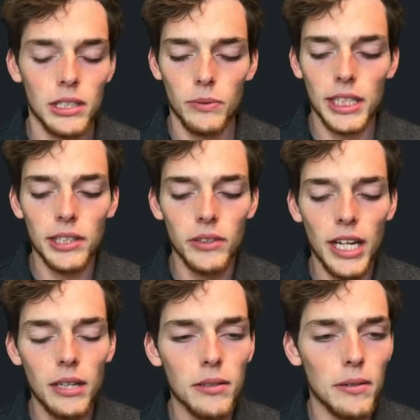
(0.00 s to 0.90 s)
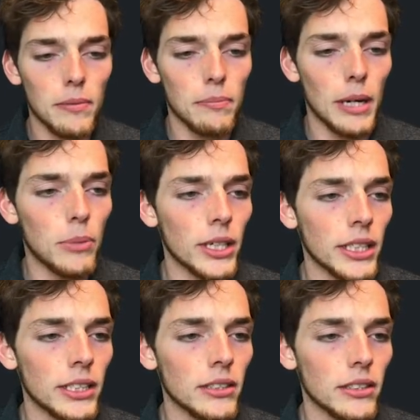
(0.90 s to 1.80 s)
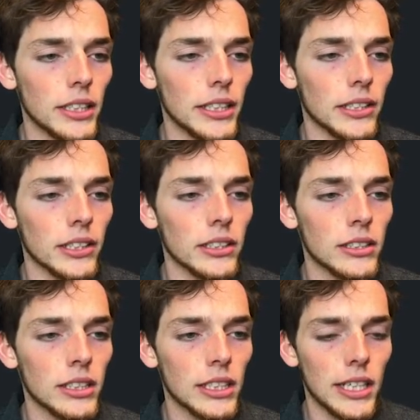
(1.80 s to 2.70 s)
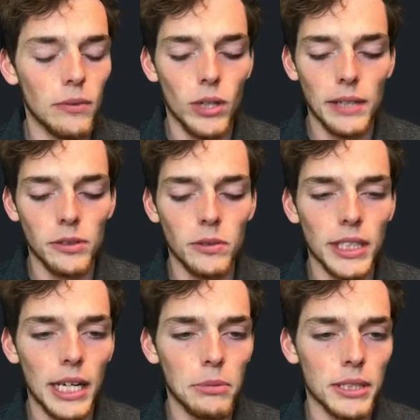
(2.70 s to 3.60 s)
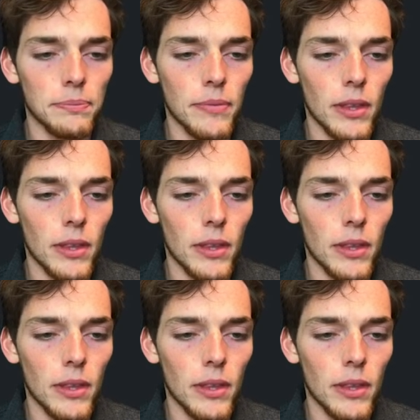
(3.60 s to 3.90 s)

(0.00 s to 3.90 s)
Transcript: We can do that by putting it here in whatever we named it.